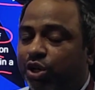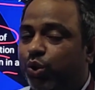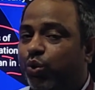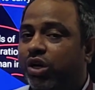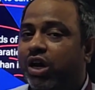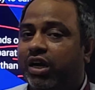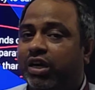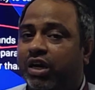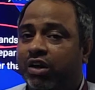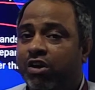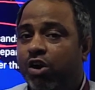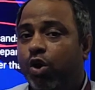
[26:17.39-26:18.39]
your
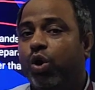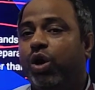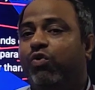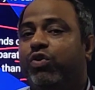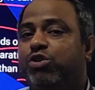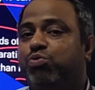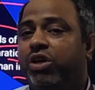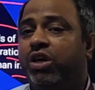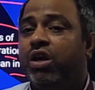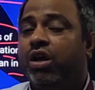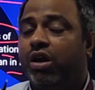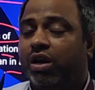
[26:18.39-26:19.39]
data always be